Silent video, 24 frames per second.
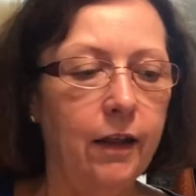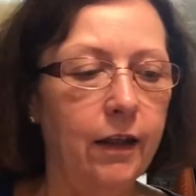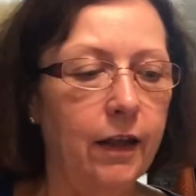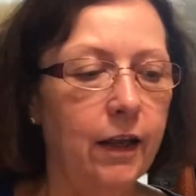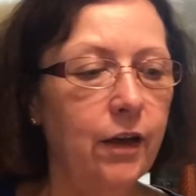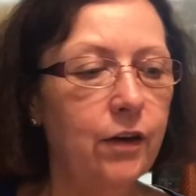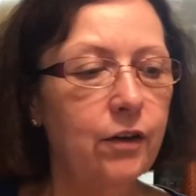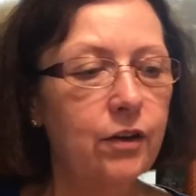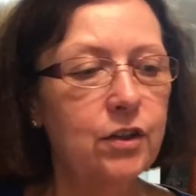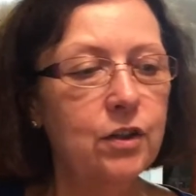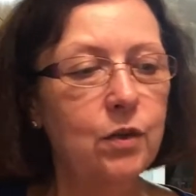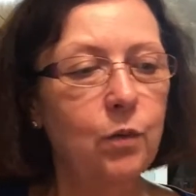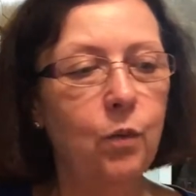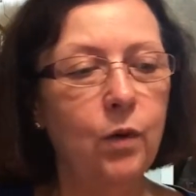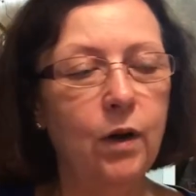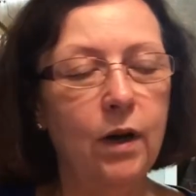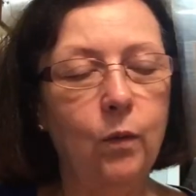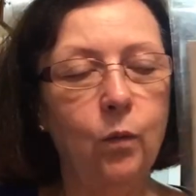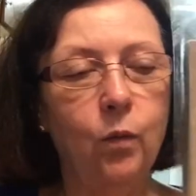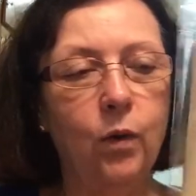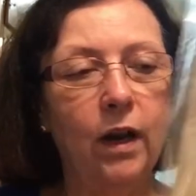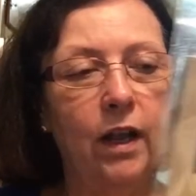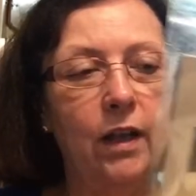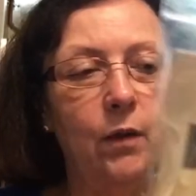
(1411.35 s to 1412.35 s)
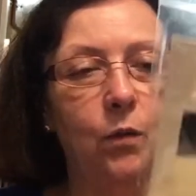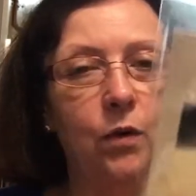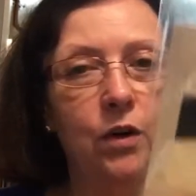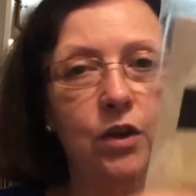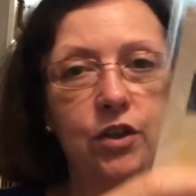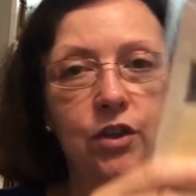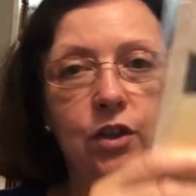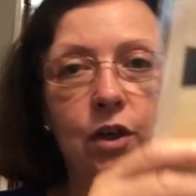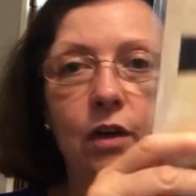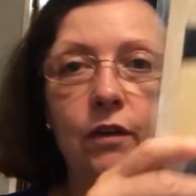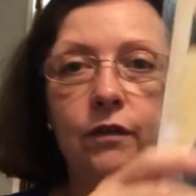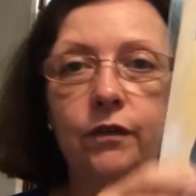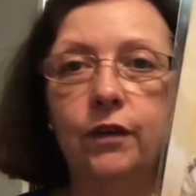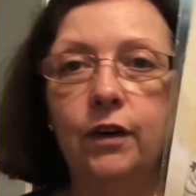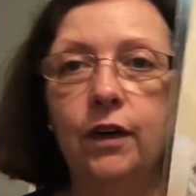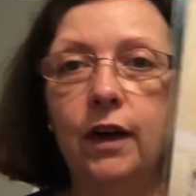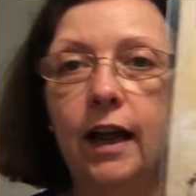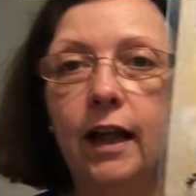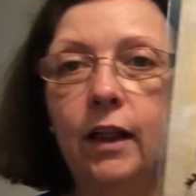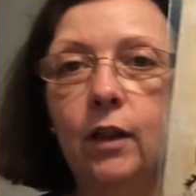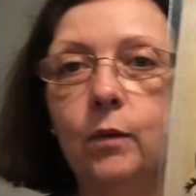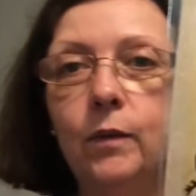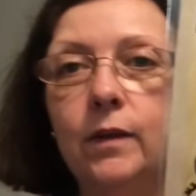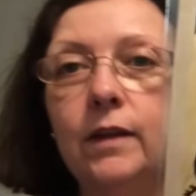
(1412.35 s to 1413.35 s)
Here's the one I want to start for
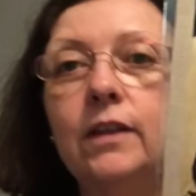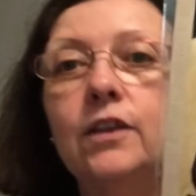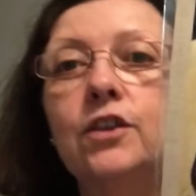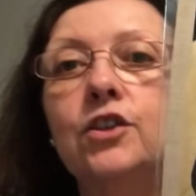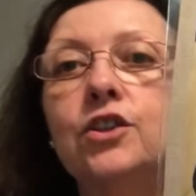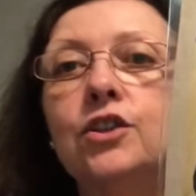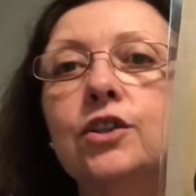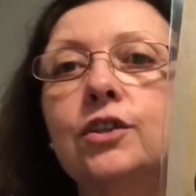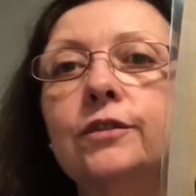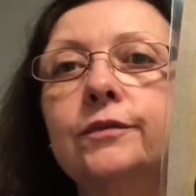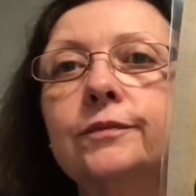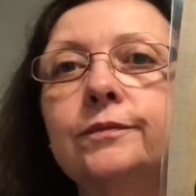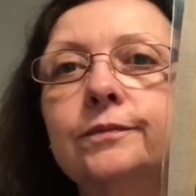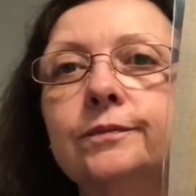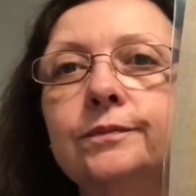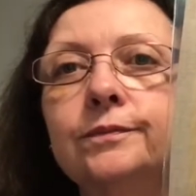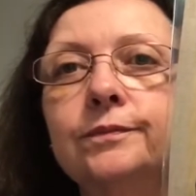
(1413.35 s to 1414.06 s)
Halloween this year.